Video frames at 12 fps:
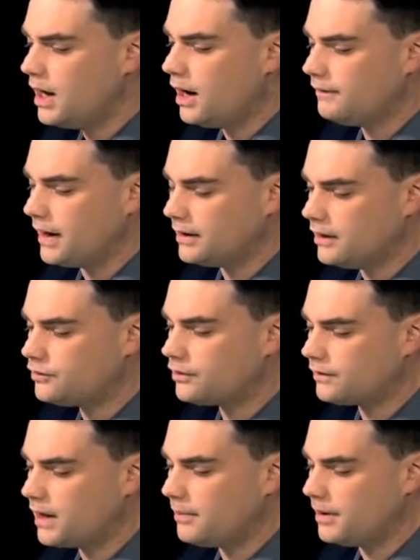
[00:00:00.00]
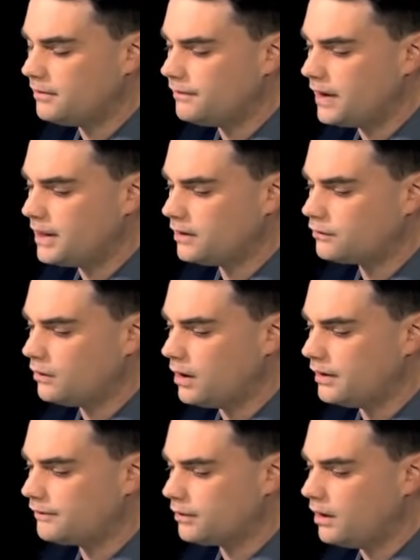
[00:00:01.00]
a violation of campaign finance
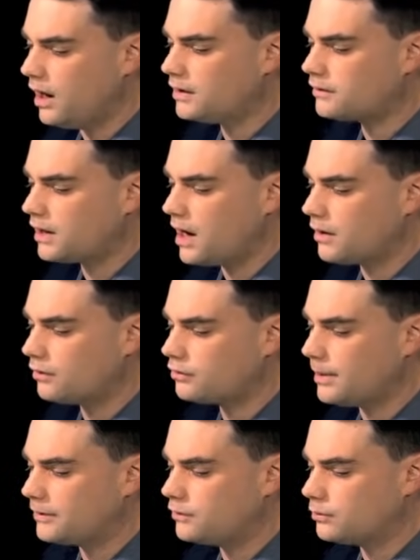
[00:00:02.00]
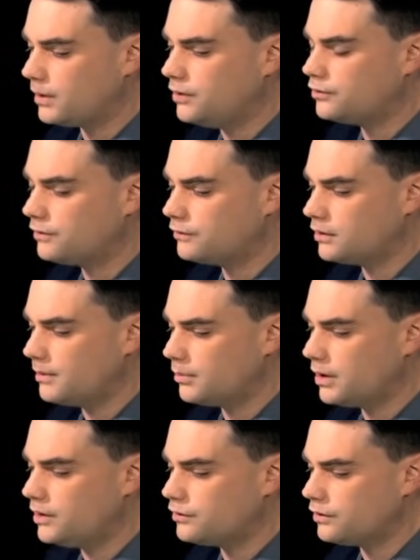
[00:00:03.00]
law, and for lying to Congress about the duration of
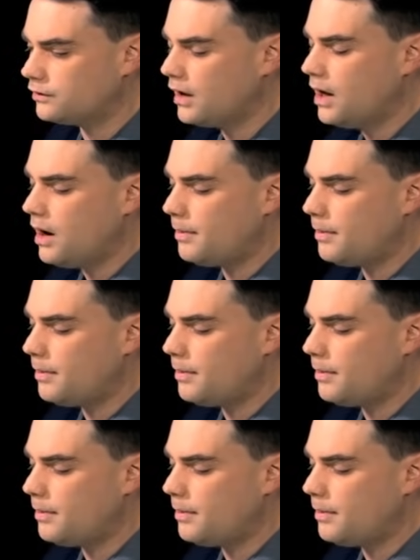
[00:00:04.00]
deliberations